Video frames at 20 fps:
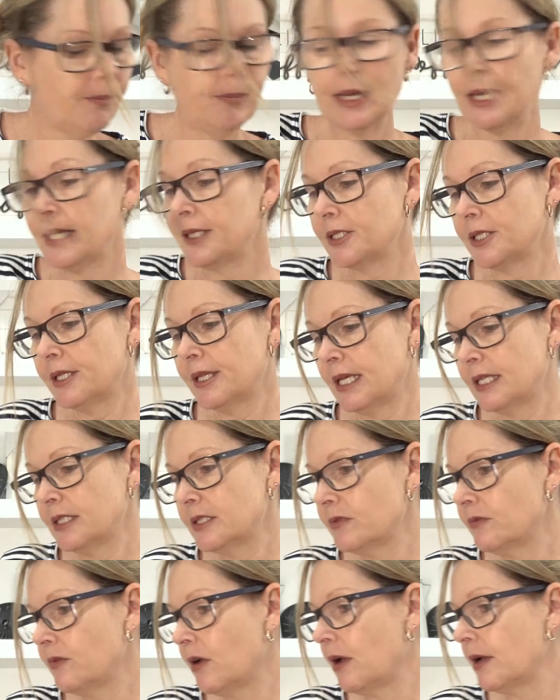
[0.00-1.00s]
but
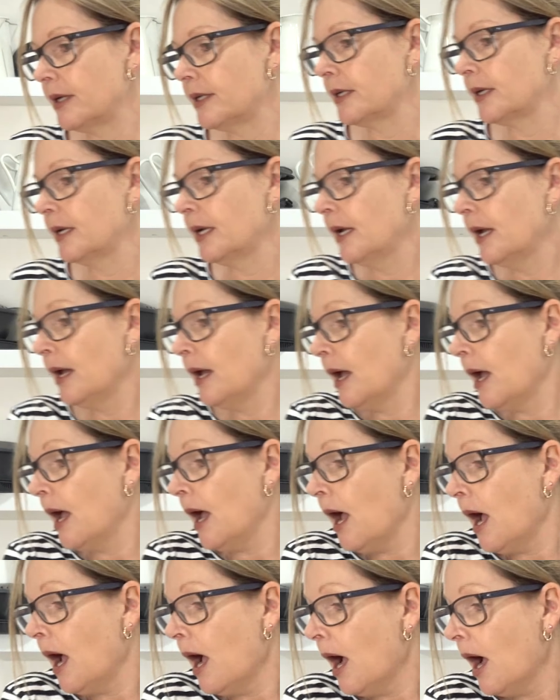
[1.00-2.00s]
that's fine.
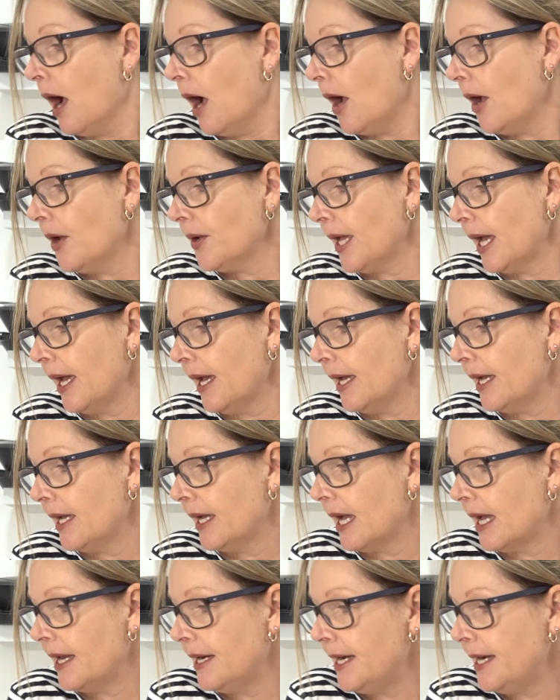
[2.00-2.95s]
Okay,